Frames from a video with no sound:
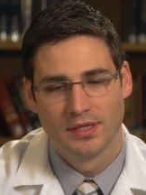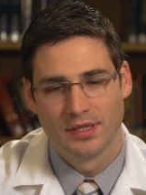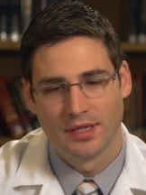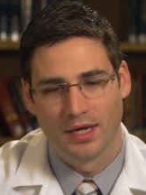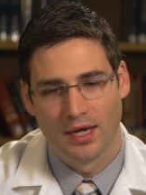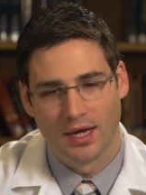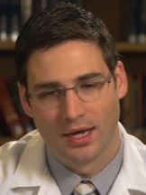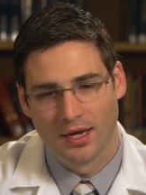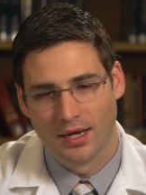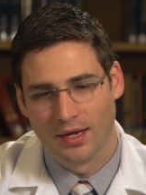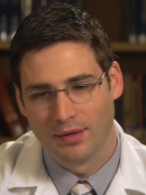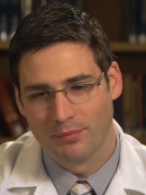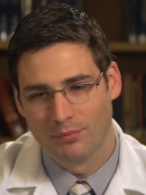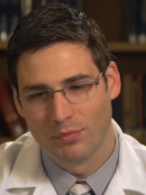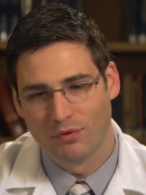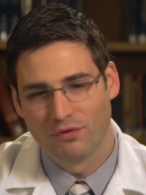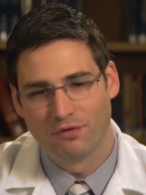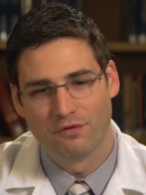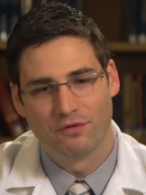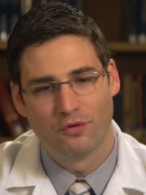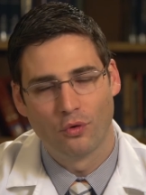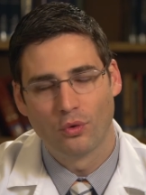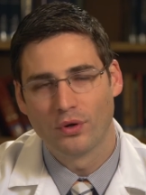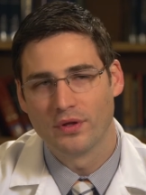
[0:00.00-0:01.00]
Uh,
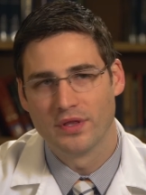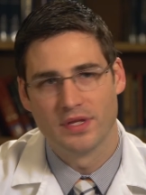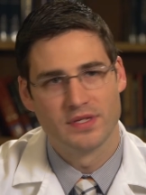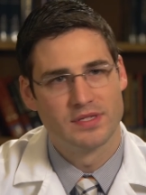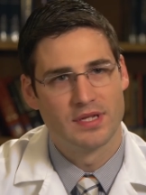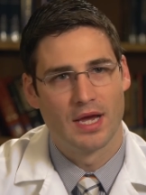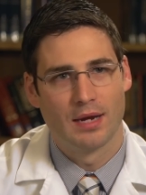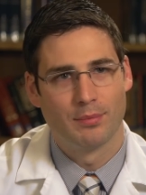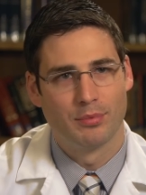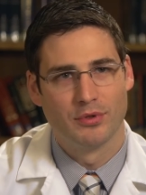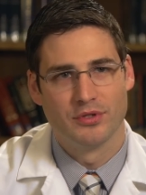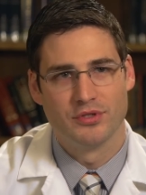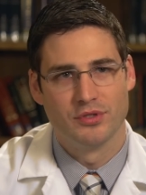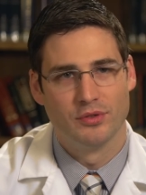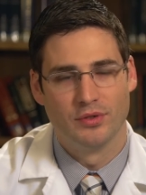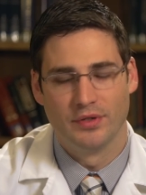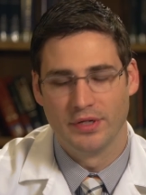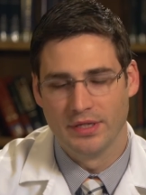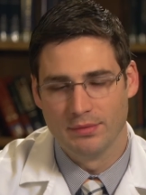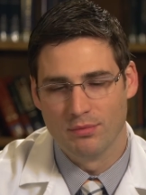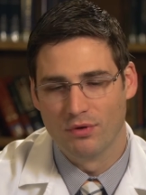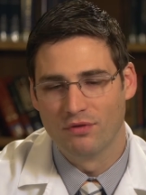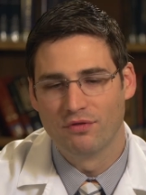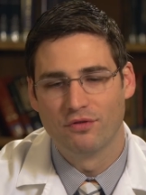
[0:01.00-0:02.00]
before this
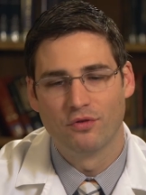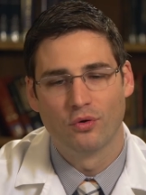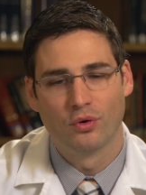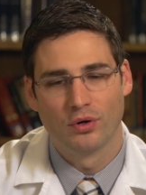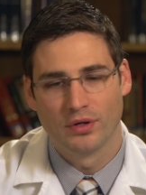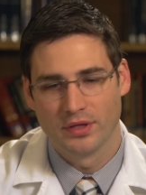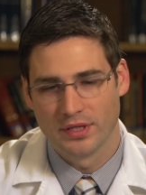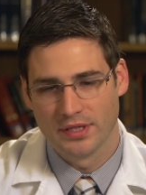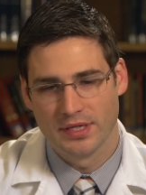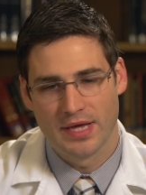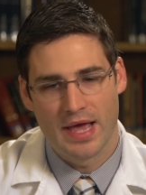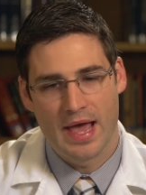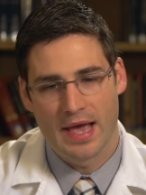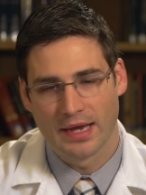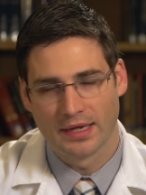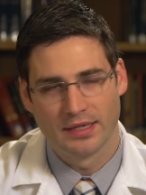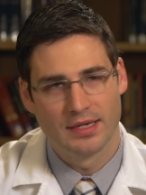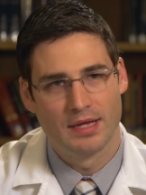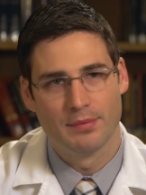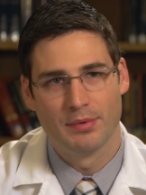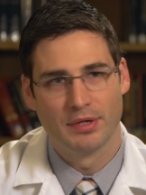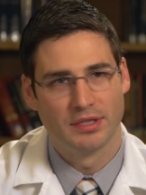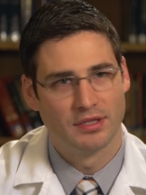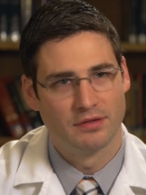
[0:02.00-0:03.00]
opportunity, before the
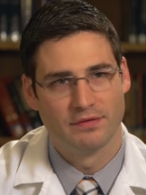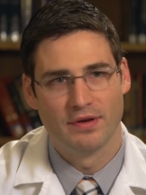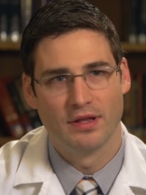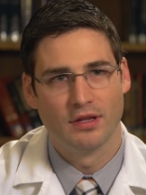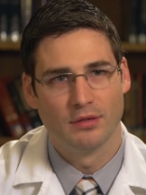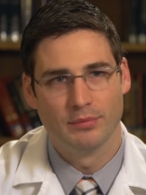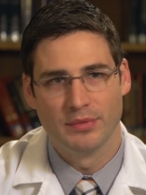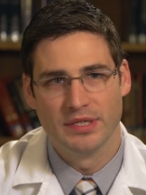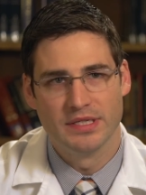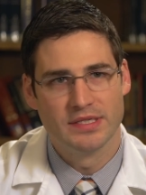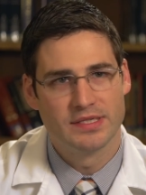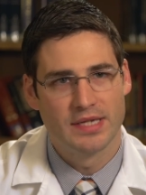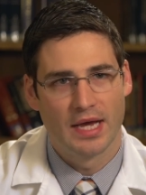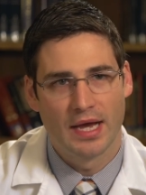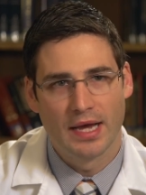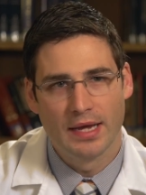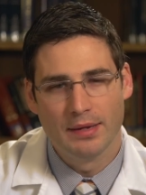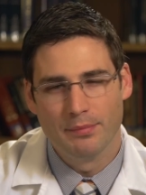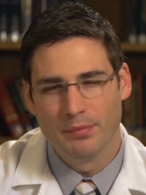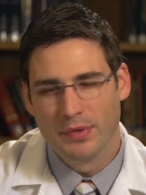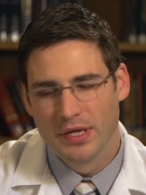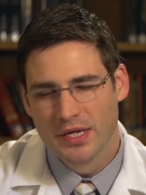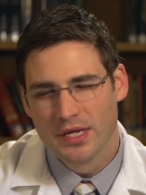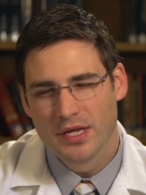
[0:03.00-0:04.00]
academic development
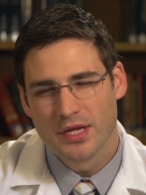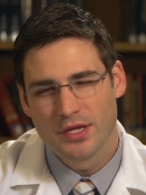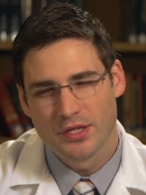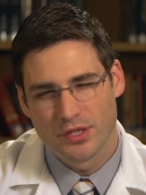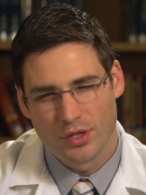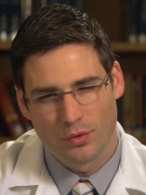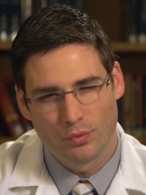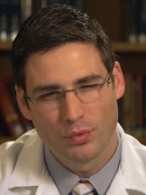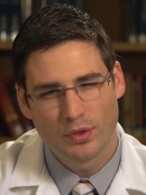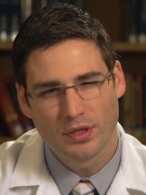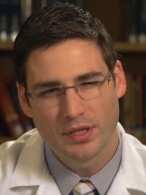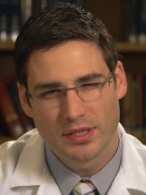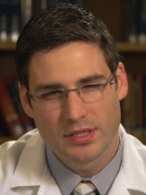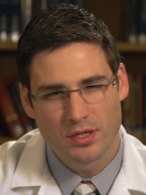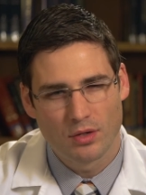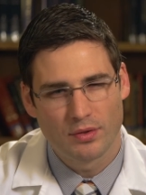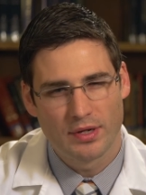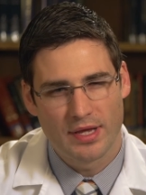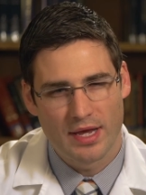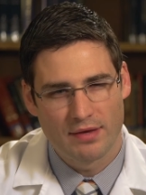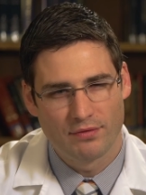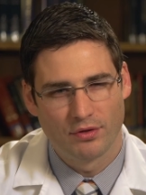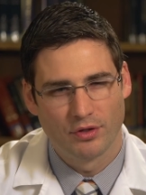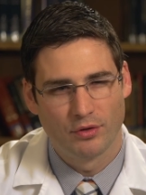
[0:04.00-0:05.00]
time, you really don't
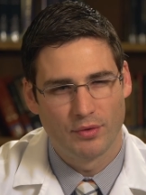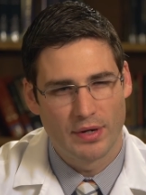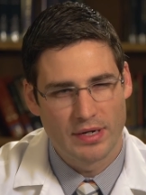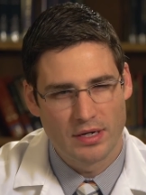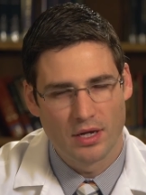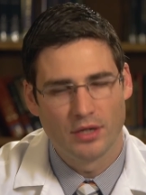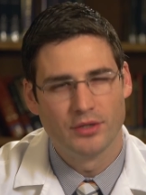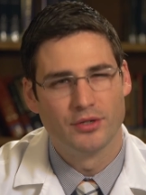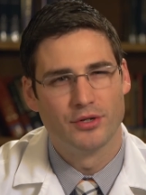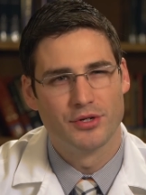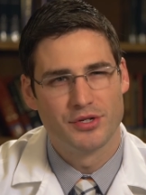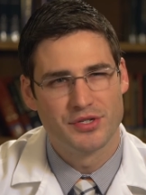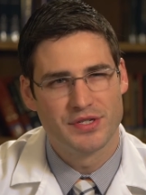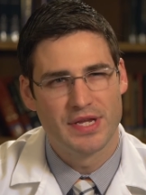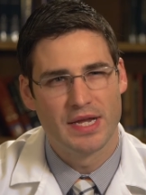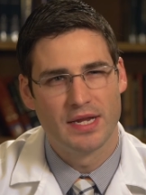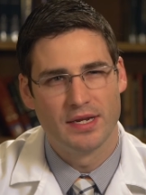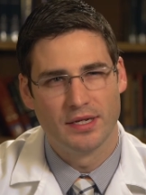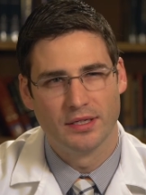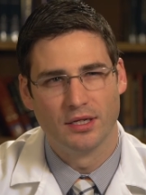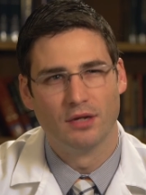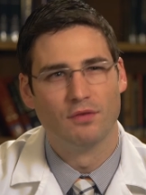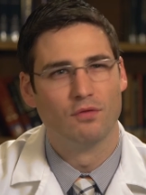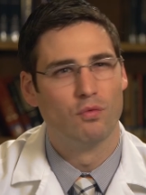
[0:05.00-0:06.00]
have a great
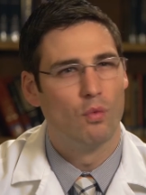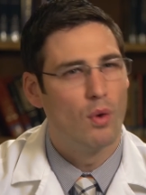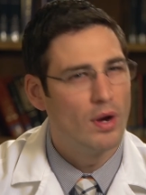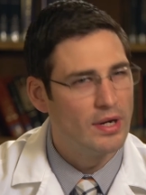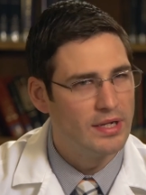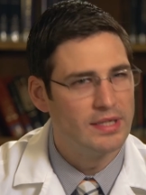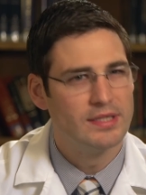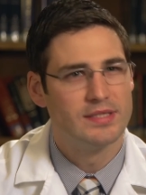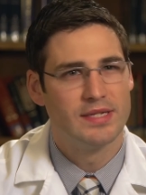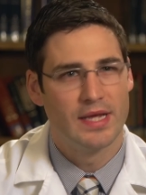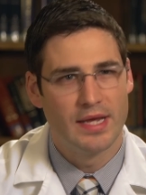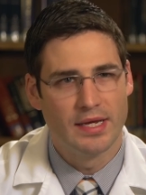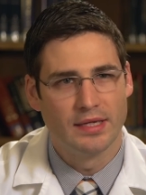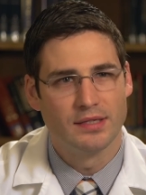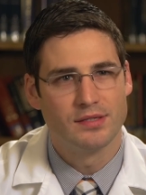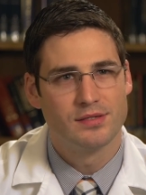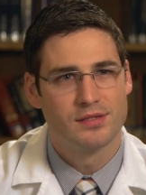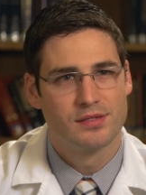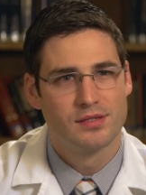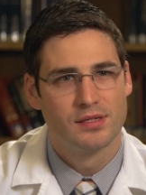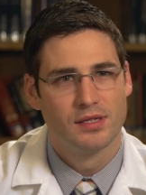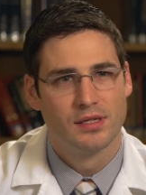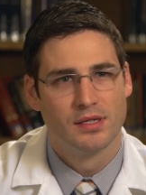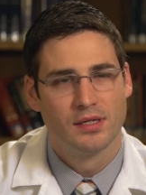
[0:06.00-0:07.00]
understanding of what it
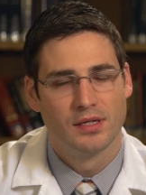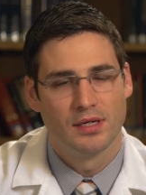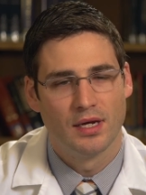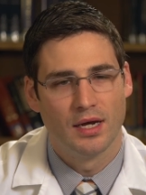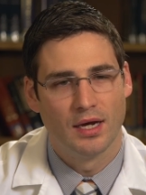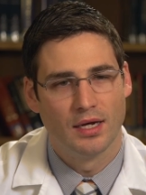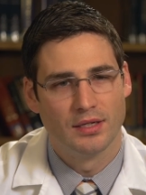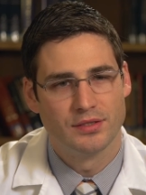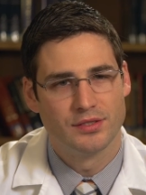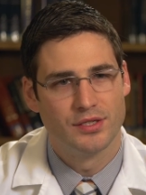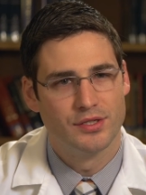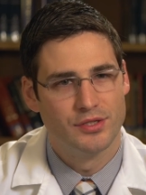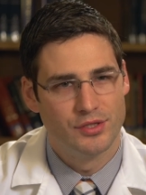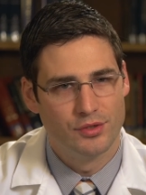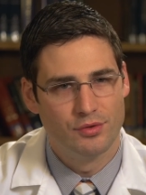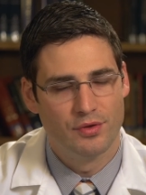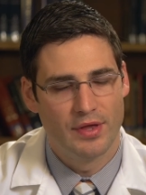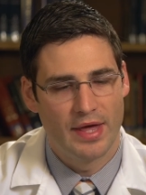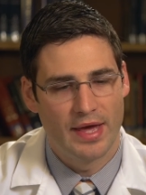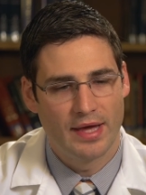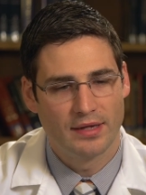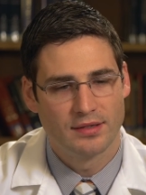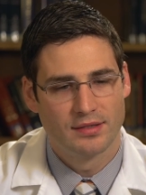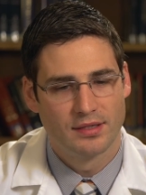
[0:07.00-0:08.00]
takes uh, to do
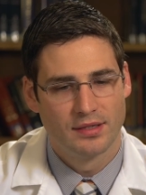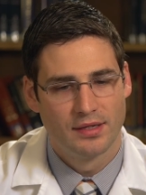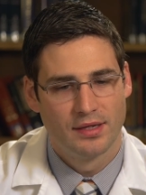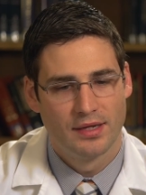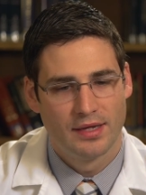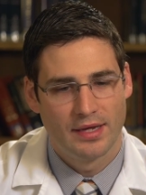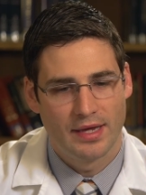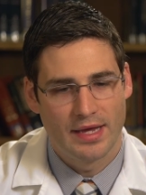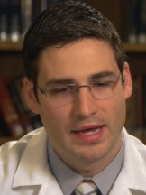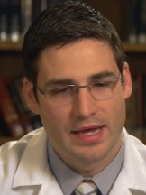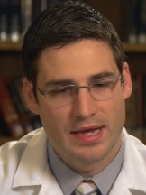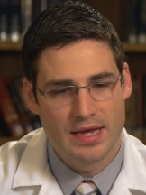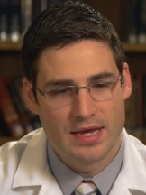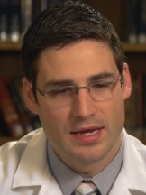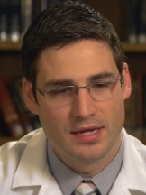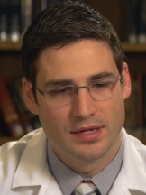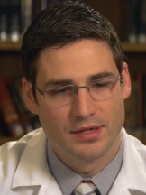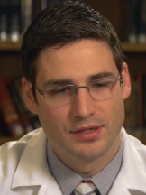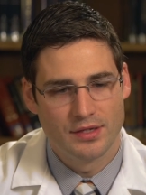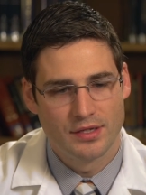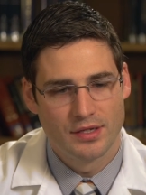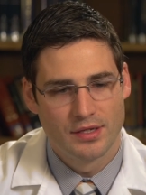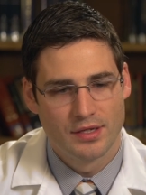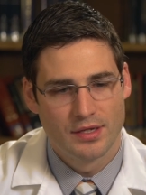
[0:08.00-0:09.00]
that.
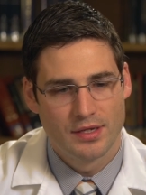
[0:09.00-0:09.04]
And